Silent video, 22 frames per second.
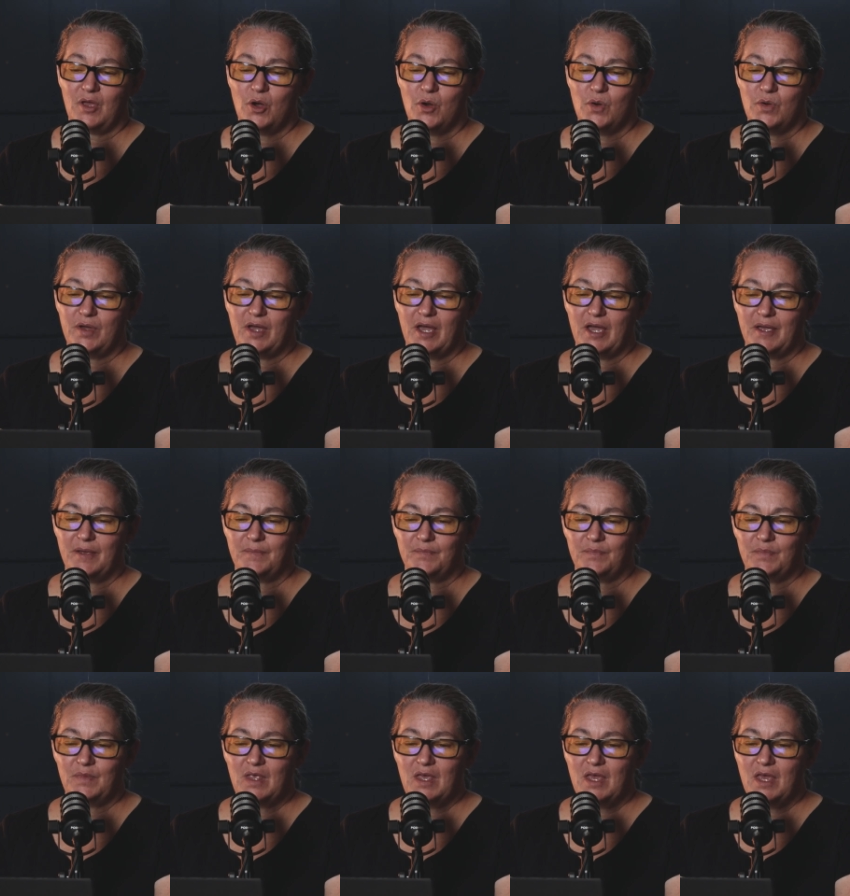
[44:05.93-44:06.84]
Okay.
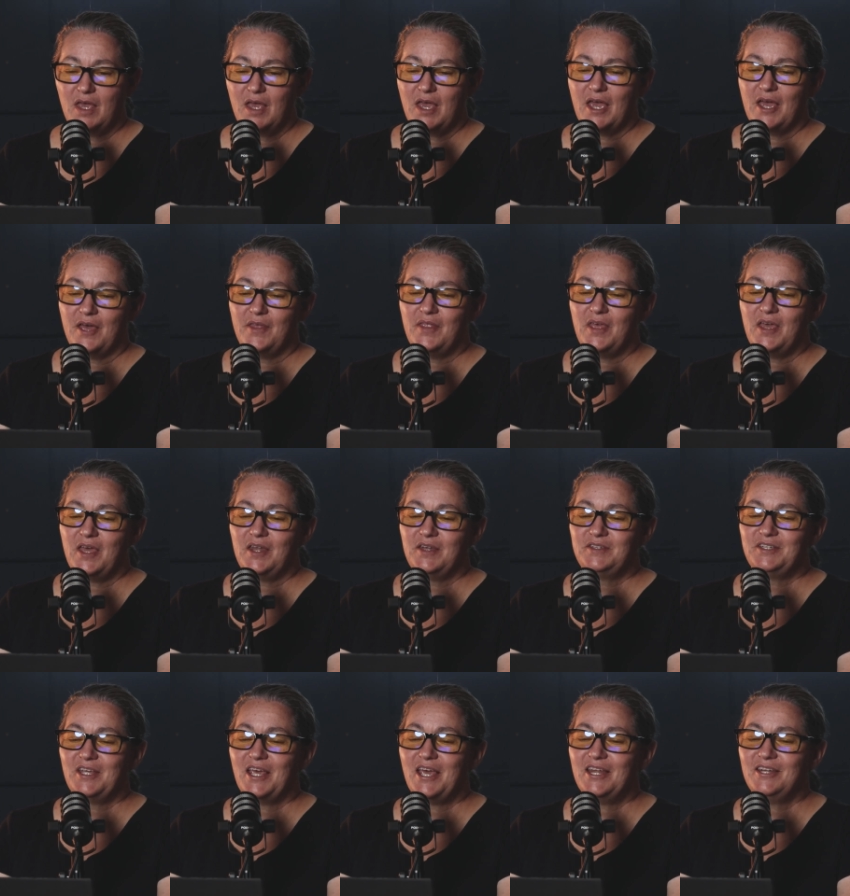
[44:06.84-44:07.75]
And
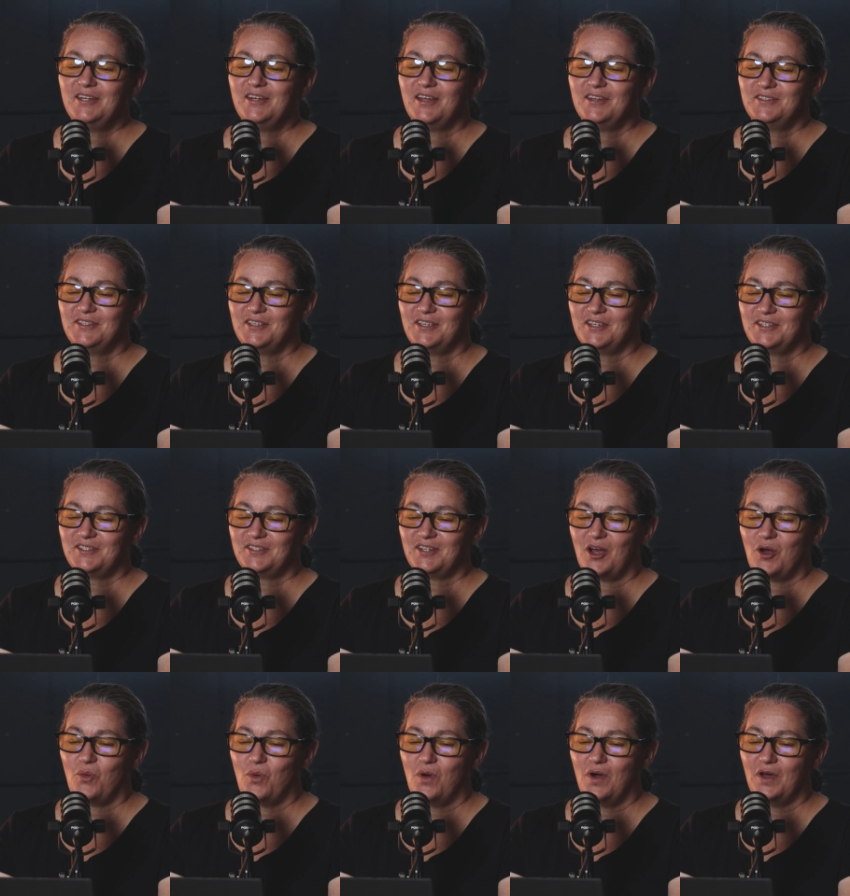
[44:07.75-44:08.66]
then
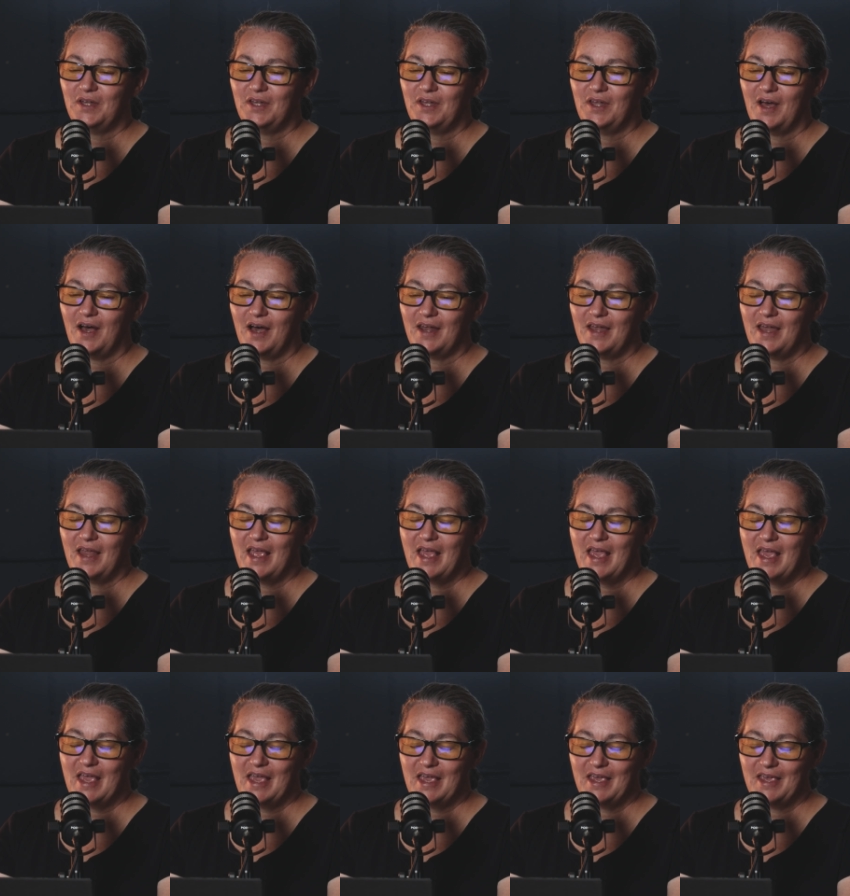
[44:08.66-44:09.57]

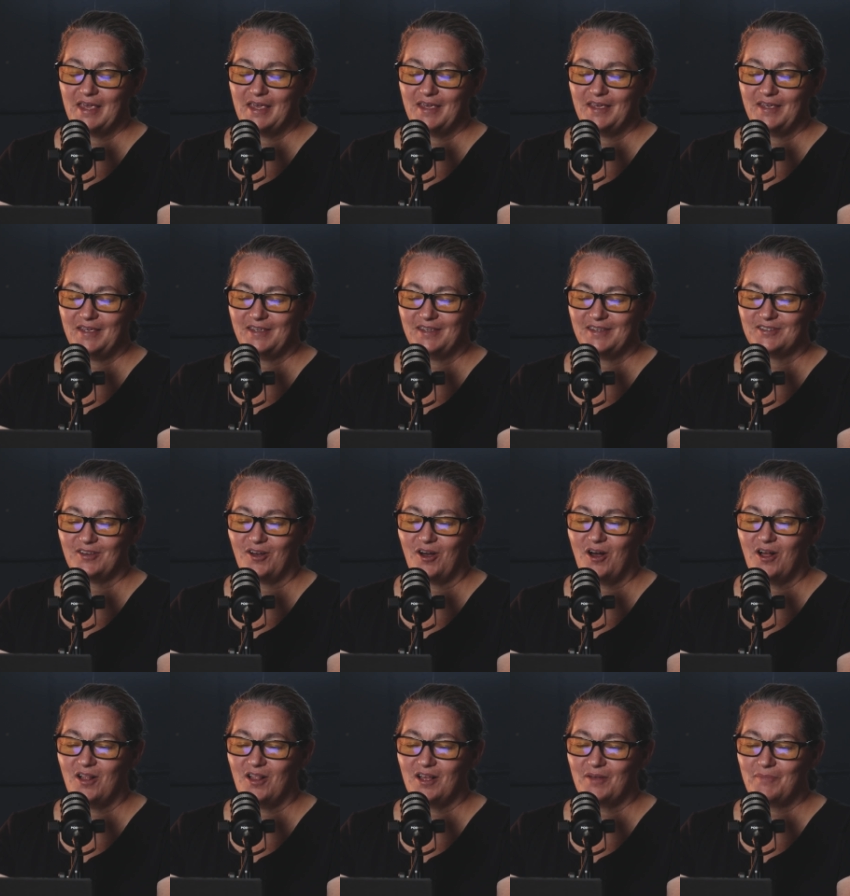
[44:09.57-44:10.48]
10.6.1.a is
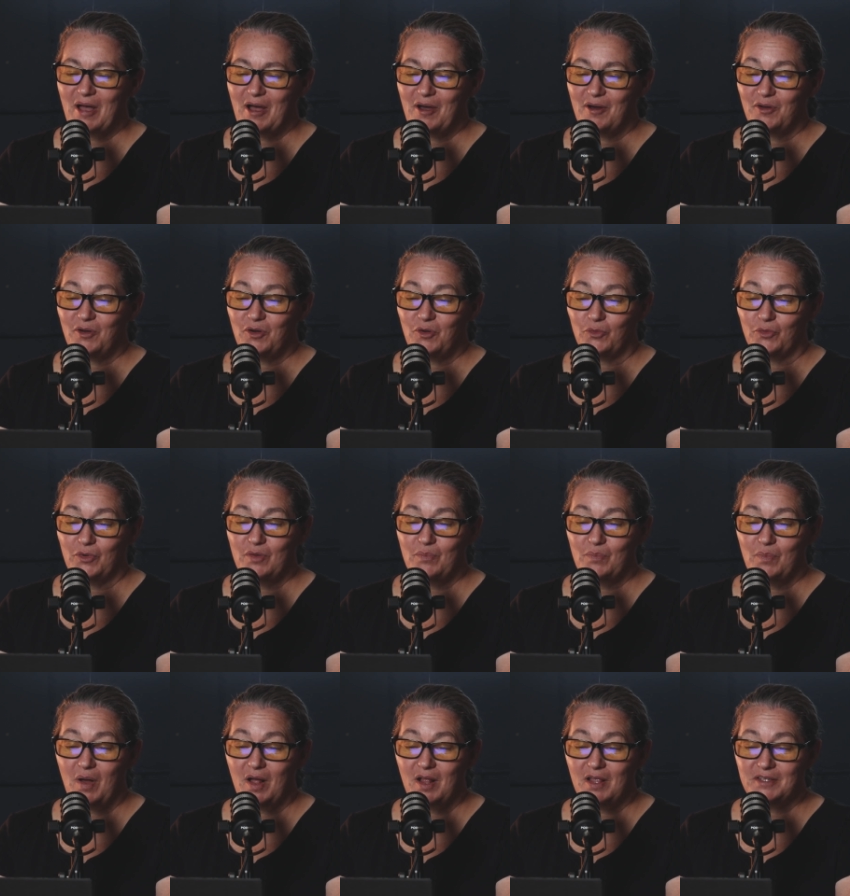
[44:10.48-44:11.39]
all about
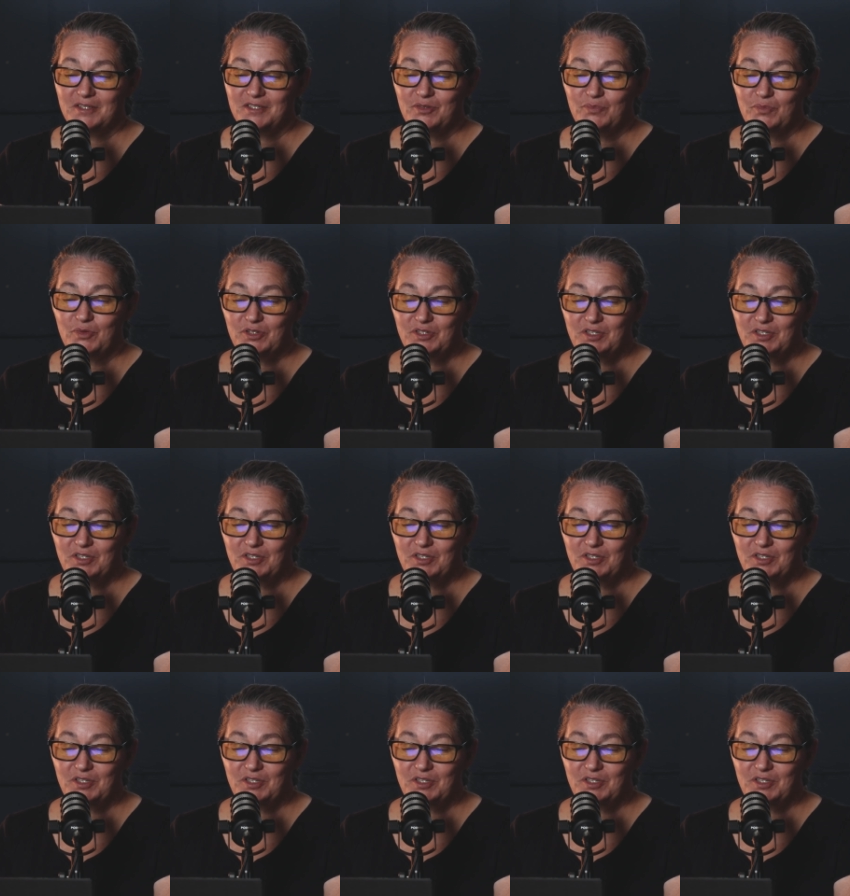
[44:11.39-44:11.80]
written policies and